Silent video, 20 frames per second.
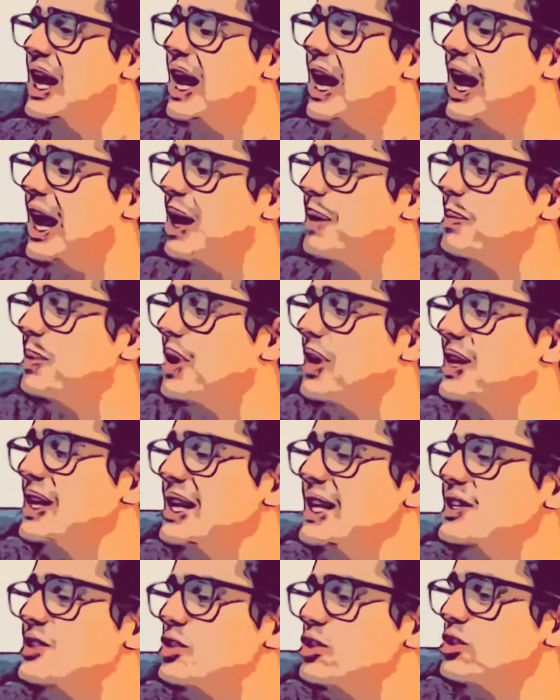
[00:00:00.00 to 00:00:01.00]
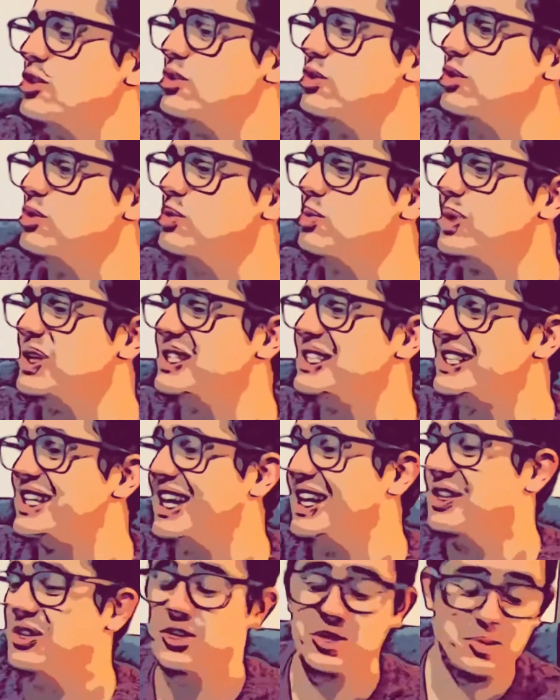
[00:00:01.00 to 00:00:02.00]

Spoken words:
I need to, once again, use